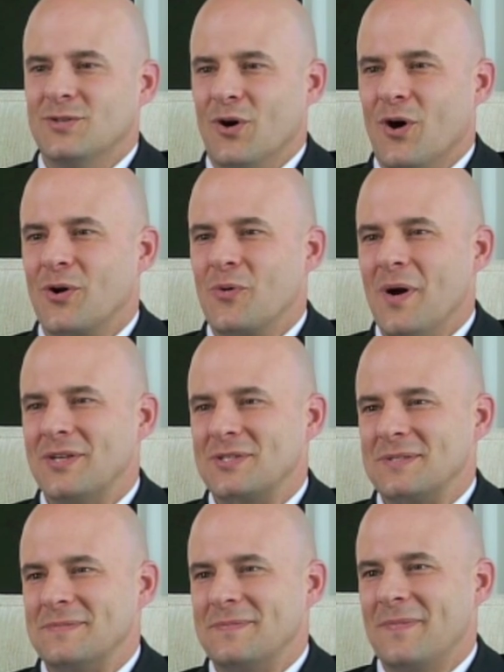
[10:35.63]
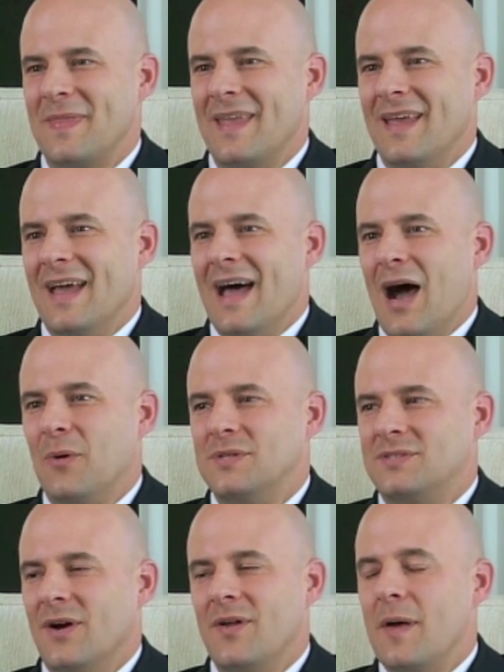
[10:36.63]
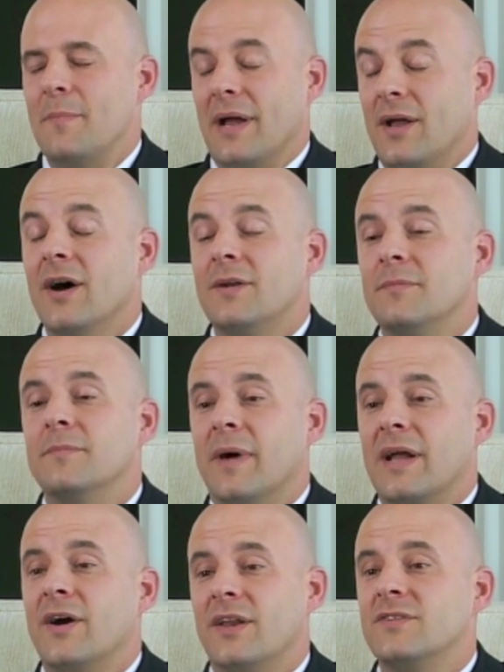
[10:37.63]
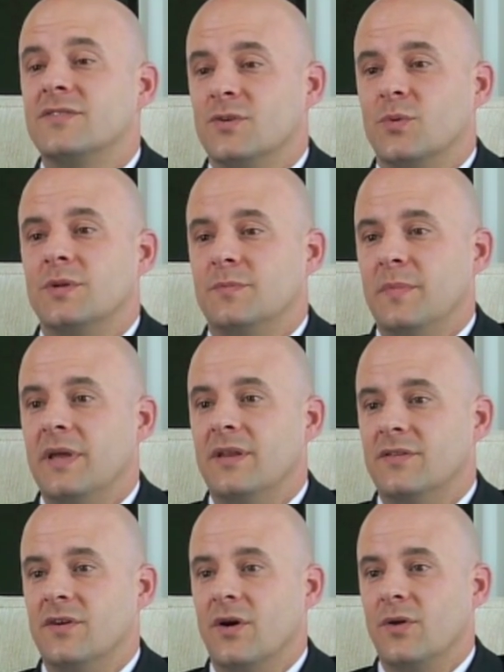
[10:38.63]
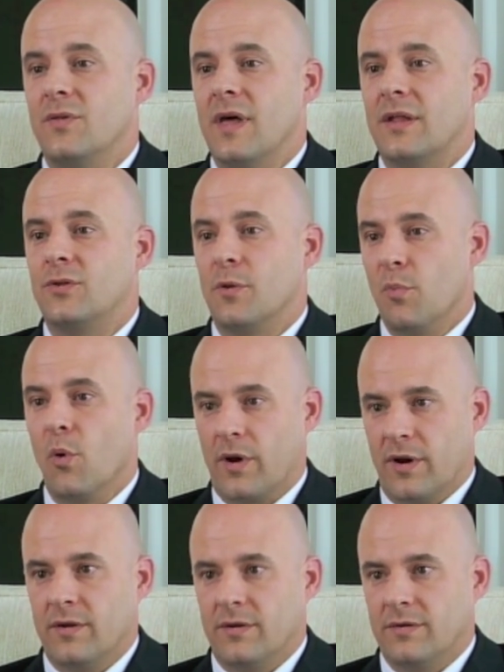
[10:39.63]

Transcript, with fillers: It's a hard question. I would tell you that my gut my gut instinct would be to tell you that they're born.